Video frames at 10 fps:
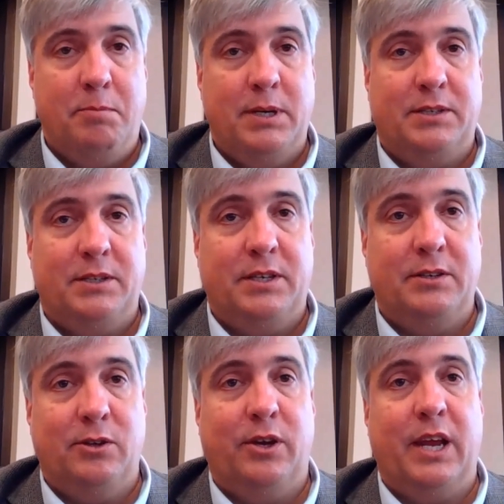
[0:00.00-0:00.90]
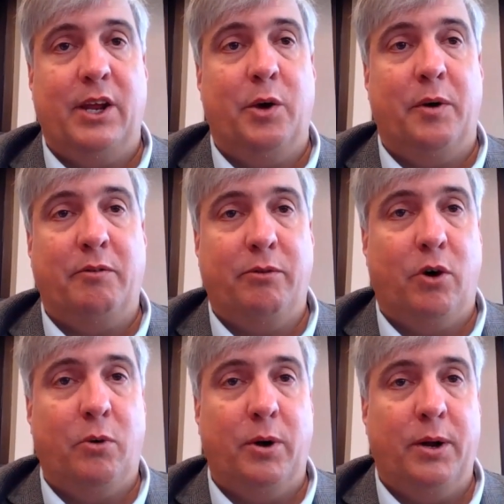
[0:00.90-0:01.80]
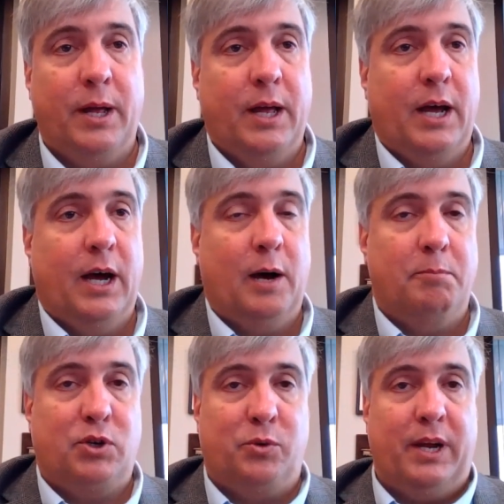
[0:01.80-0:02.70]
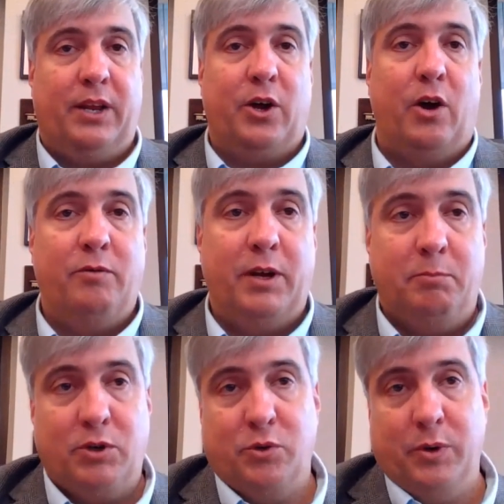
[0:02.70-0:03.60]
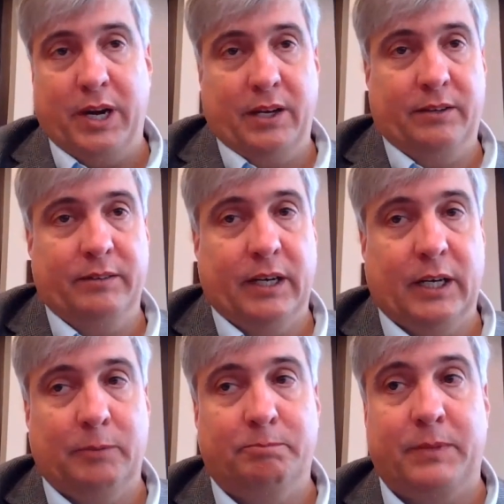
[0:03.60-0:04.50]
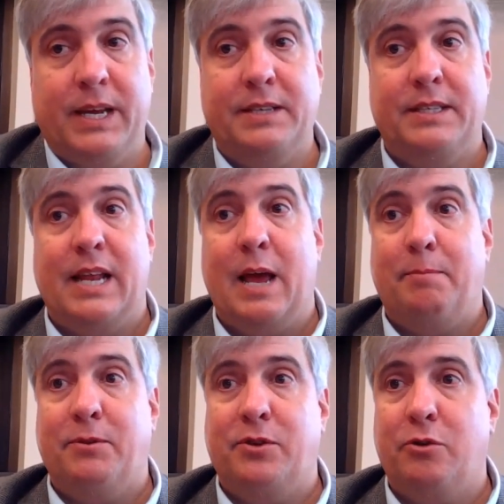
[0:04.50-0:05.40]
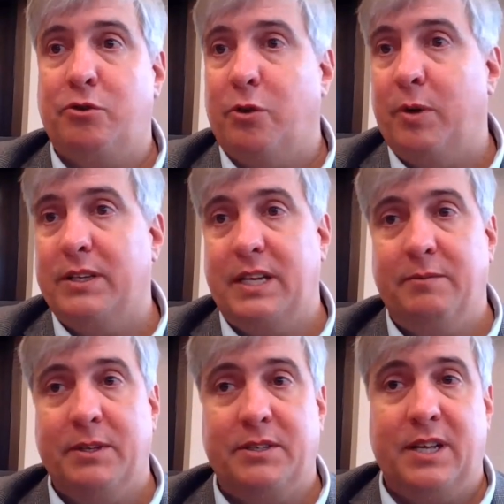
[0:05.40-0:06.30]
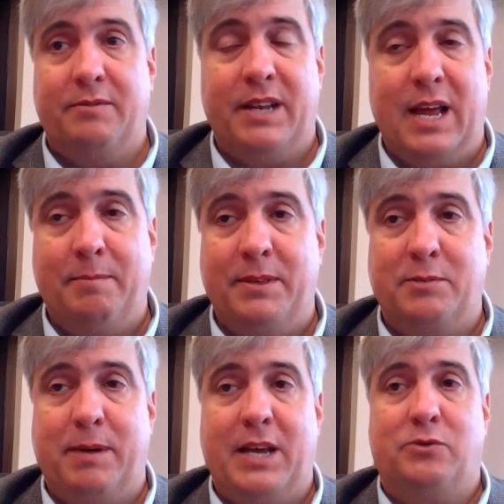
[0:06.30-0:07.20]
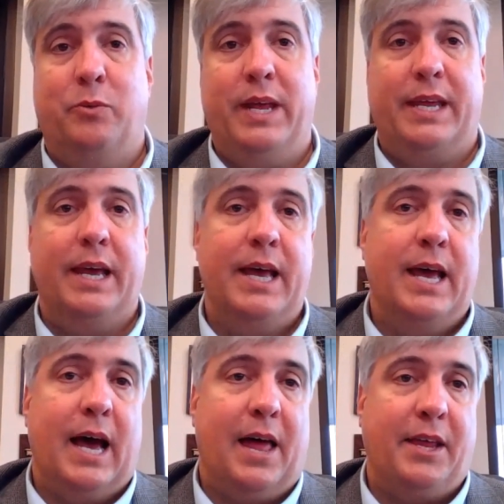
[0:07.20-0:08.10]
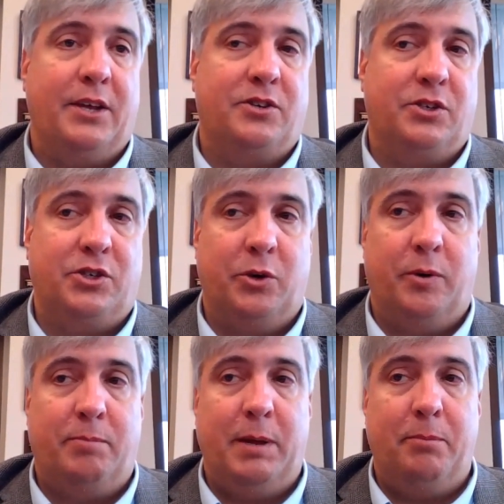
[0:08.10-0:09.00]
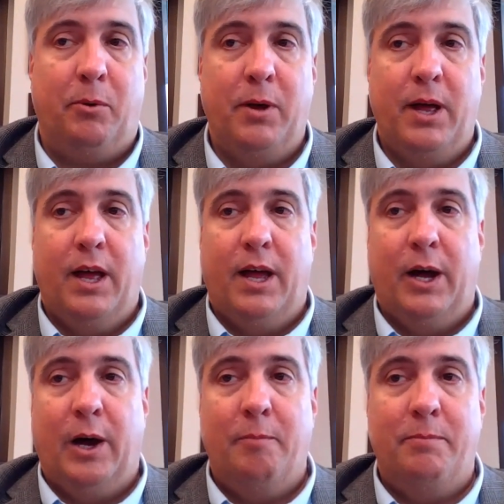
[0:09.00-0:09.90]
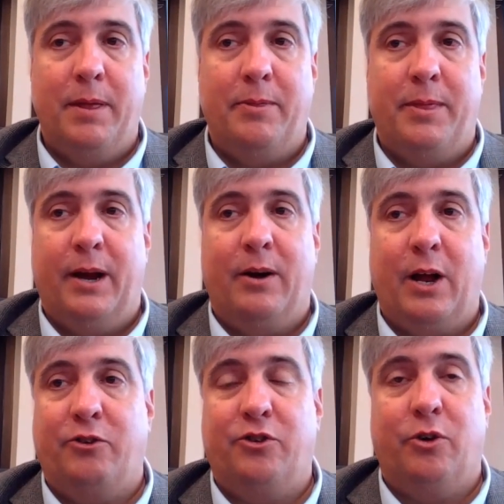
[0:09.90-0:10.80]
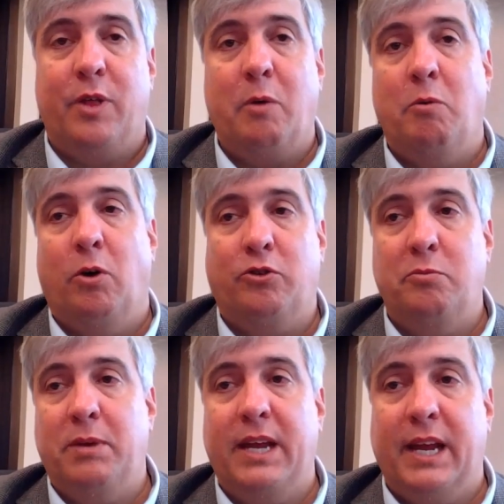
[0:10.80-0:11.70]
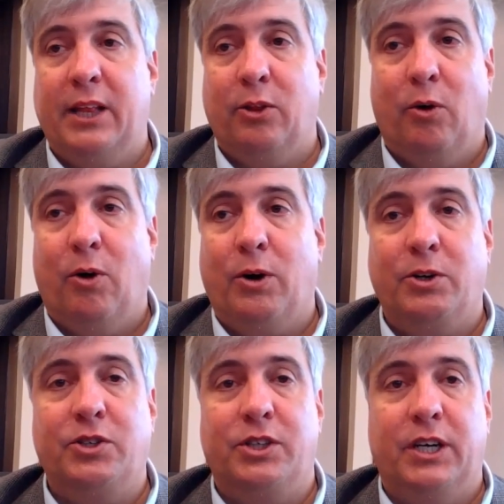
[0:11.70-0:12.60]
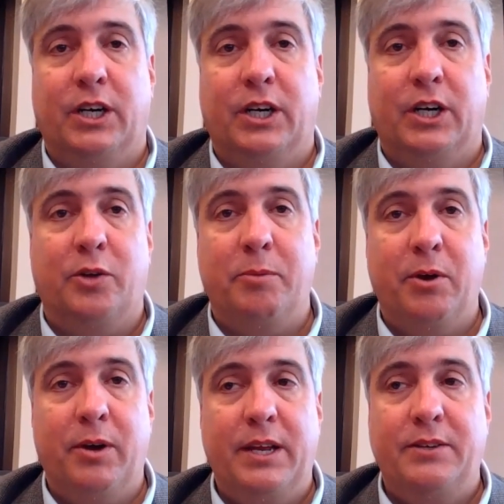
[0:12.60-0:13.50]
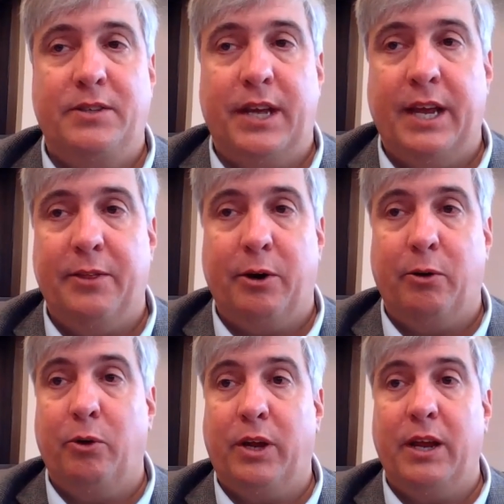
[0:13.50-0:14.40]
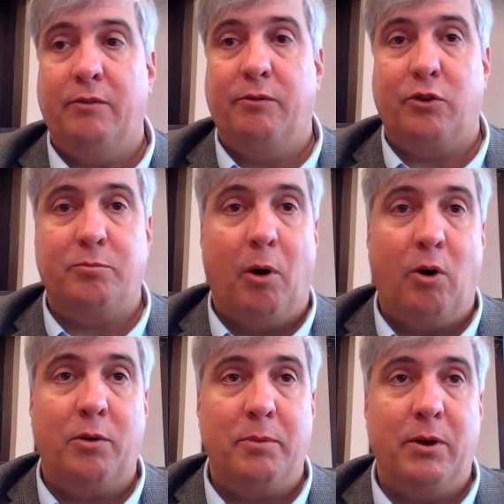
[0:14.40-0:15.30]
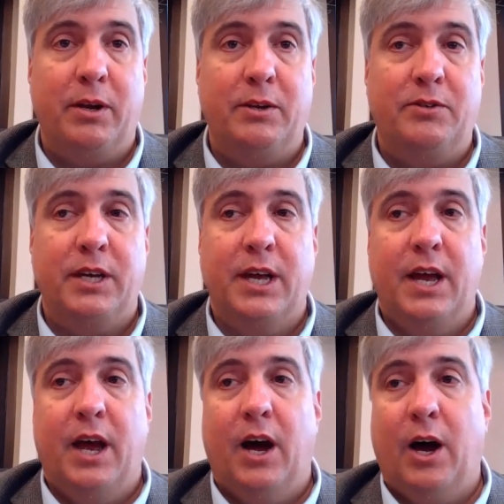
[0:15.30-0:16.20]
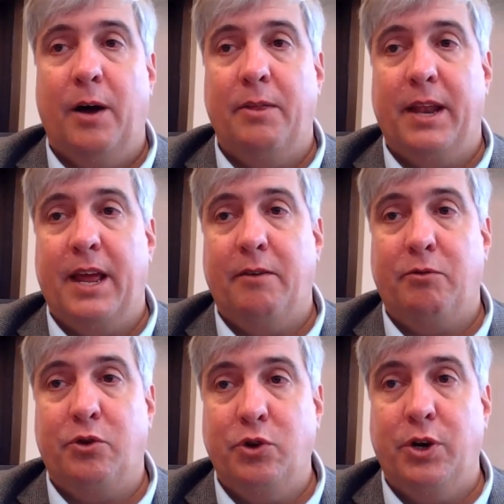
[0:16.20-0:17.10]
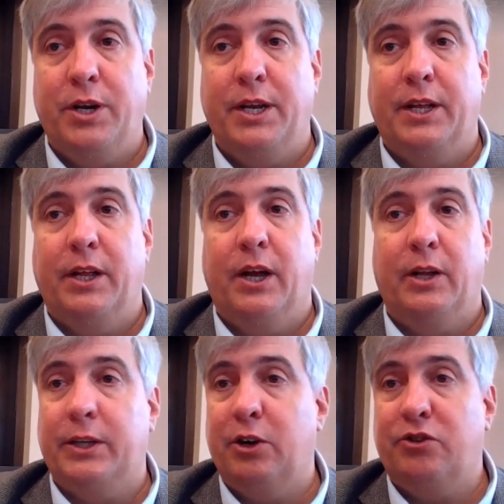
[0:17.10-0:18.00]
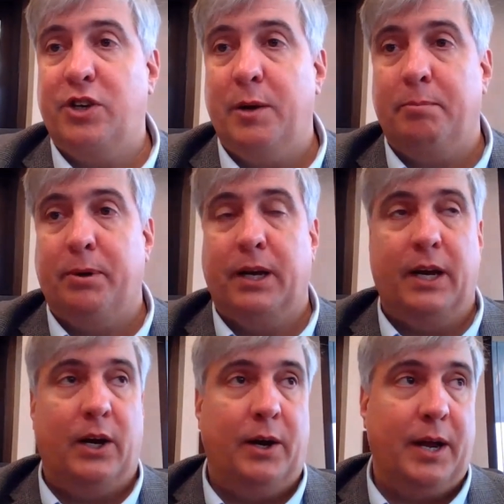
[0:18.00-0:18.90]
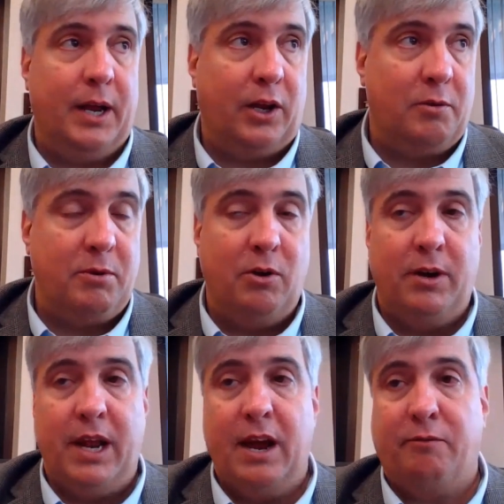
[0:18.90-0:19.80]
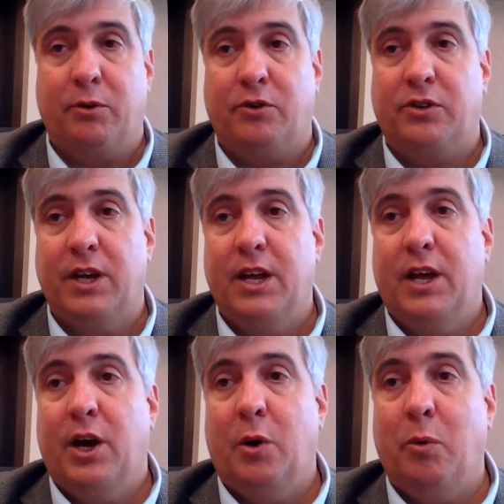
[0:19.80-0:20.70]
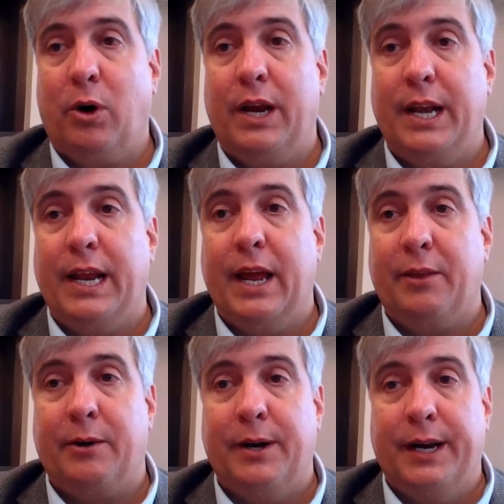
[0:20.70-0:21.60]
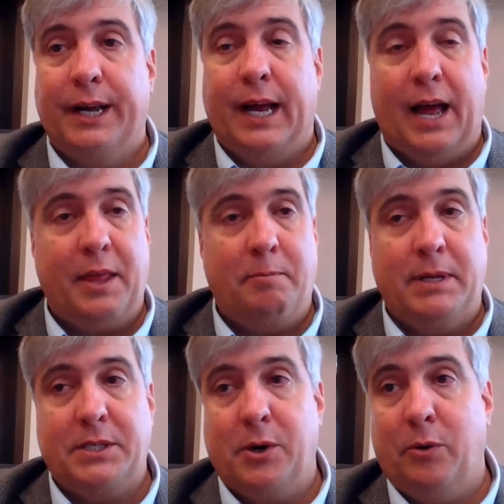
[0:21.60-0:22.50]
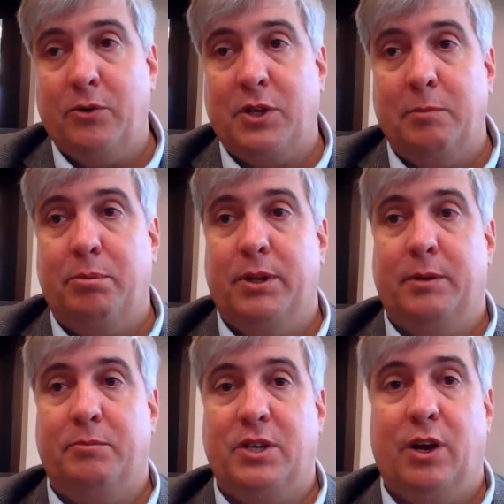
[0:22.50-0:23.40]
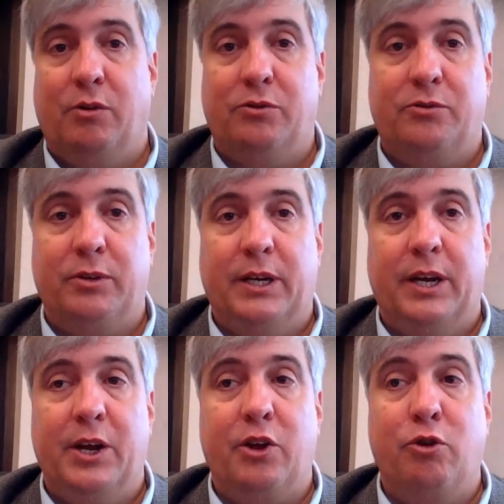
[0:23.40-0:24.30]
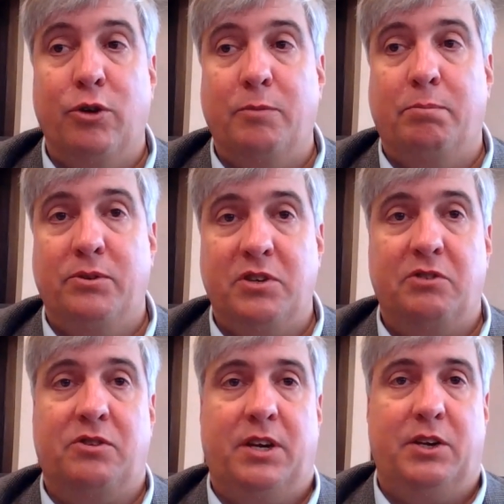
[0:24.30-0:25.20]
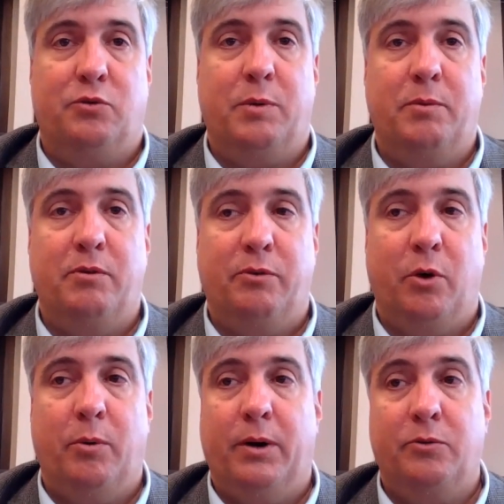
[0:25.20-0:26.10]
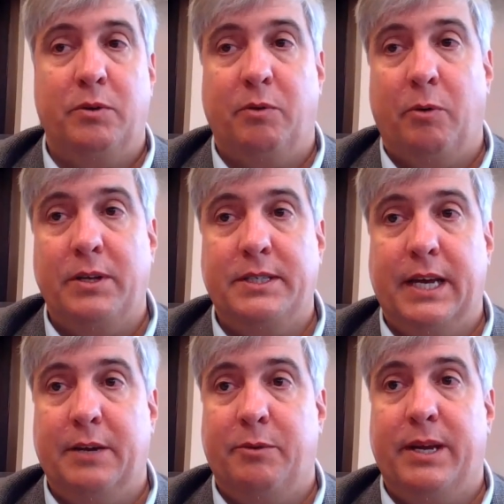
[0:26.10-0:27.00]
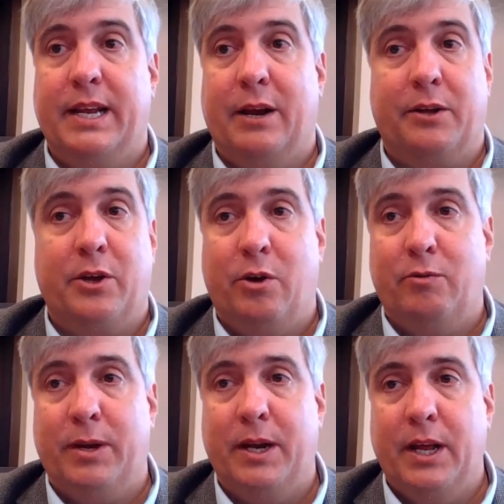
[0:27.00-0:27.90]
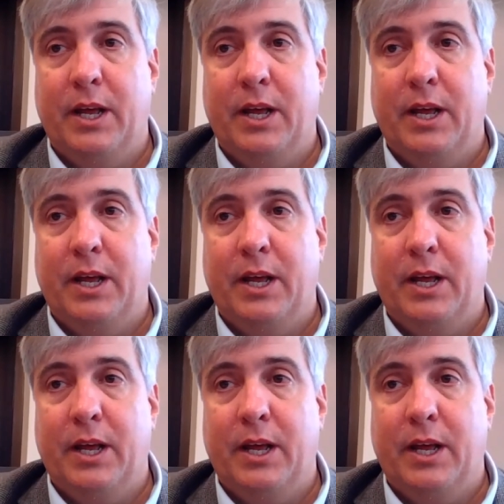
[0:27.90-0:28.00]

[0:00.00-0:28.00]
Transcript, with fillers: businesses looking going forward between COVID, between things that happen, social unrest, even the stuff that happened this past week. I think it's just showing people that they're not sure they want to be in large communities, and they're looking for small communities that have good leadership and community efforts working together. I think Pensacola is going to put themselves in a good position as we move forward. As we've always said, if we get out of COVID,